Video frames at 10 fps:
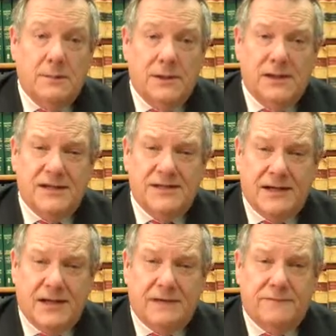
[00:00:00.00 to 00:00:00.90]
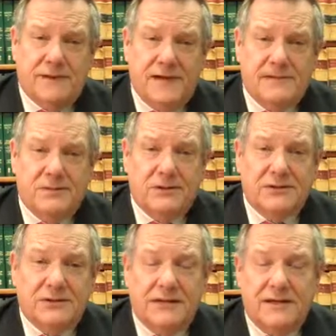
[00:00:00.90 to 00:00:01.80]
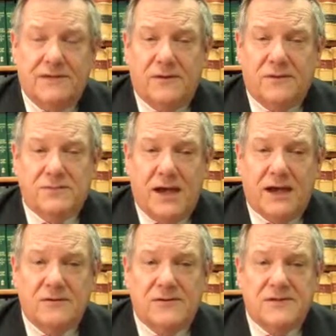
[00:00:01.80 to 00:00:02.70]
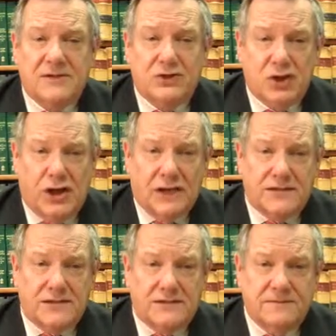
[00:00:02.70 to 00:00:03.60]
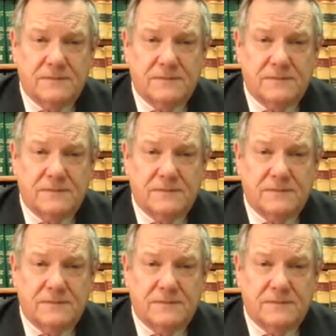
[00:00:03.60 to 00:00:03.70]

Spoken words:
but it's not advisable to leave those matters to chance.